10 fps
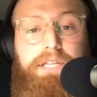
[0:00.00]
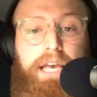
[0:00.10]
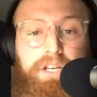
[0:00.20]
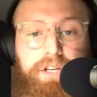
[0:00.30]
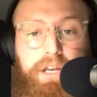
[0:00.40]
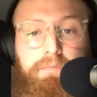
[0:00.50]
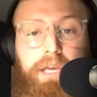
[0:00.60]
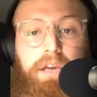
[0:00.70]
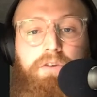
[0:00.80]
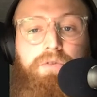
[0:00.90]
tension
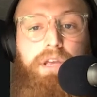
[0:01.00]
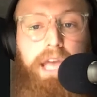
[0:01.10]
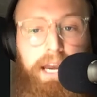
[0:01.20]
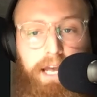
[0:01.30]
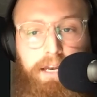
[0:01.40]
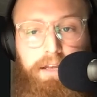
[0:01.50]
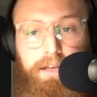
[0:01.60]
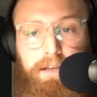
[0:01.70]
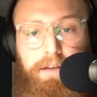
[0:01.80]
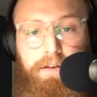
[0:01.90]
being created,
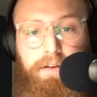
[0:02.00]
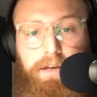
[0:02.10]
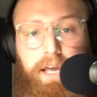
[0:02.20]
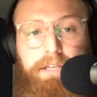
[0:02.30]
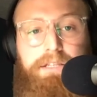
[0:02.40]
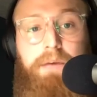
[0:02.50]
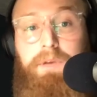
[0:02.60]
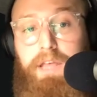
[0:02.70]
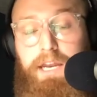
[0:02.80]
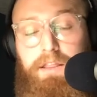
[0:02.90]
okay,
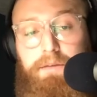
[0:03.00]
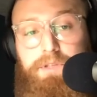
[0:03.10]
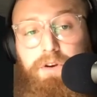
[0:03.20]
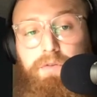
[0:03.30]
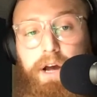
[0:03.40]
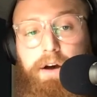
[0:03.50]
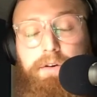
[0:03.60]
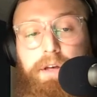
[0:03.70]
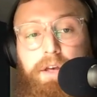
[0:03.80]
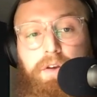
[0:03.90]
stimulating them to grow.